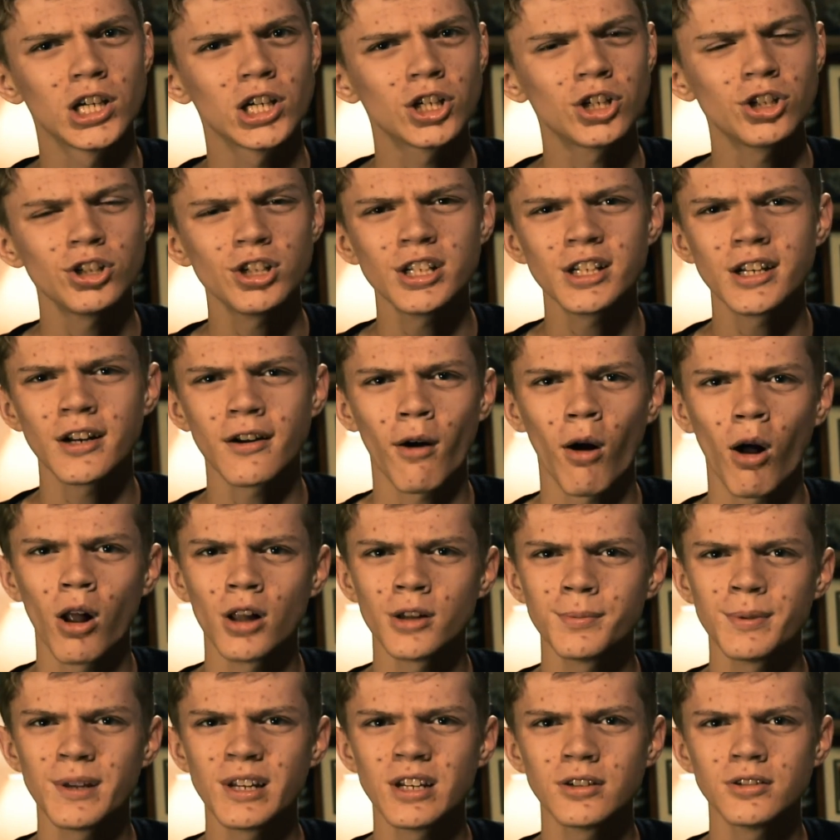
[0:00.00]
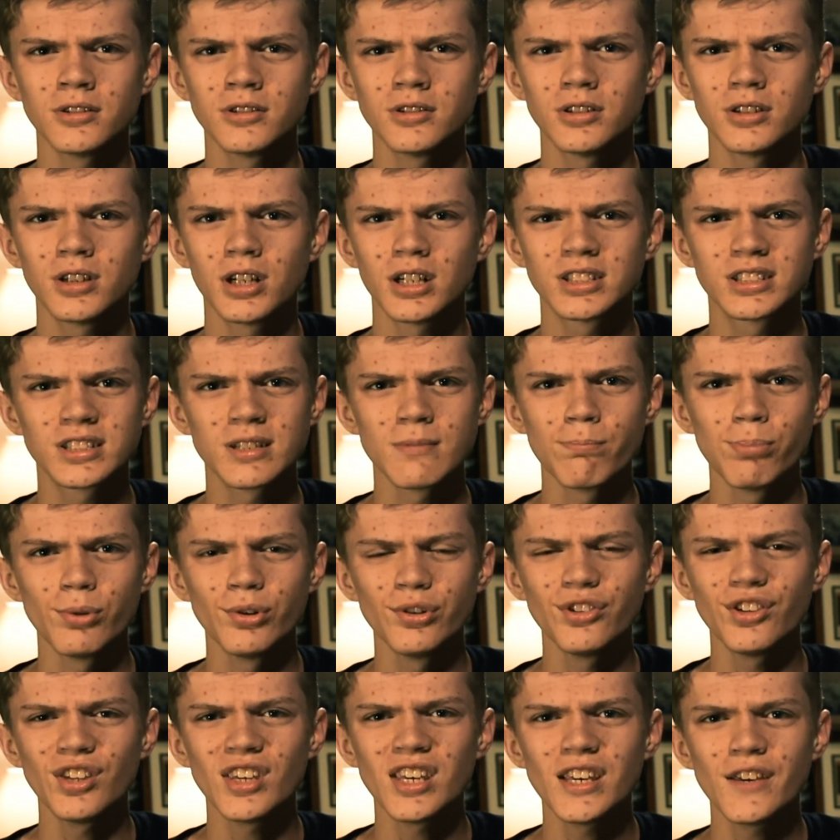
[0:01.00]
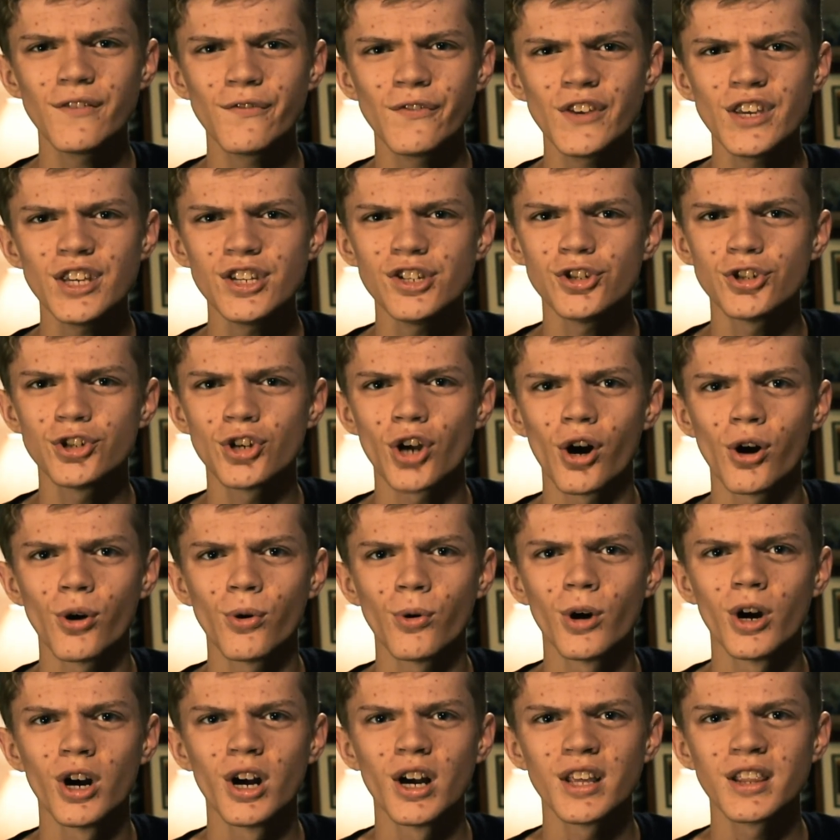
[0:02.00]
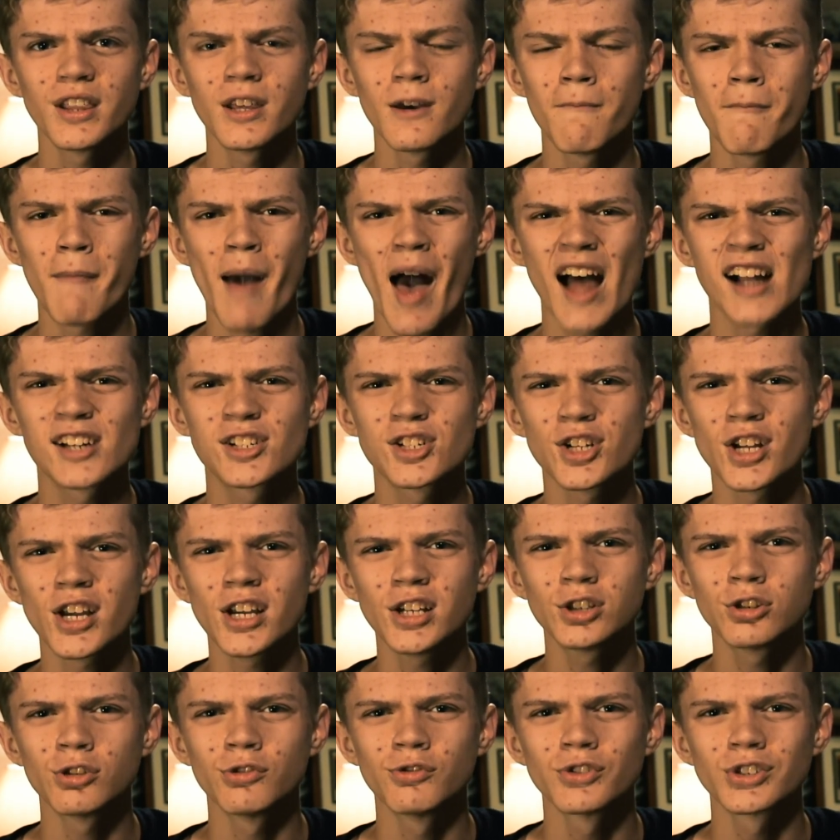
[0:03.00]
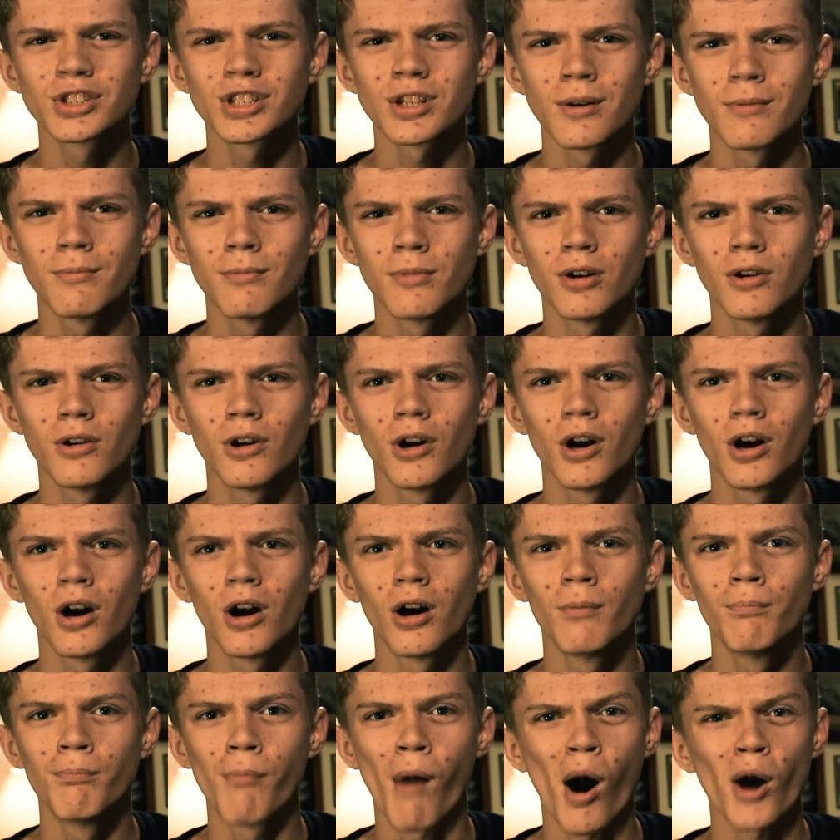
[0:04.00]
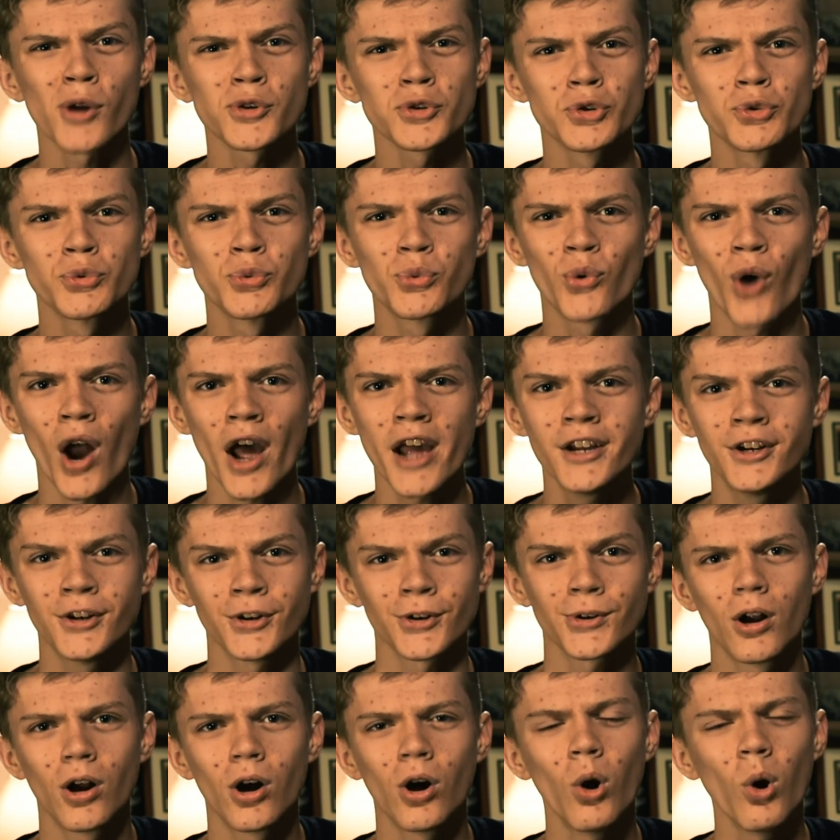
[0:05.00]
Could it have all been a simple TV show, the imagination of some modern writer?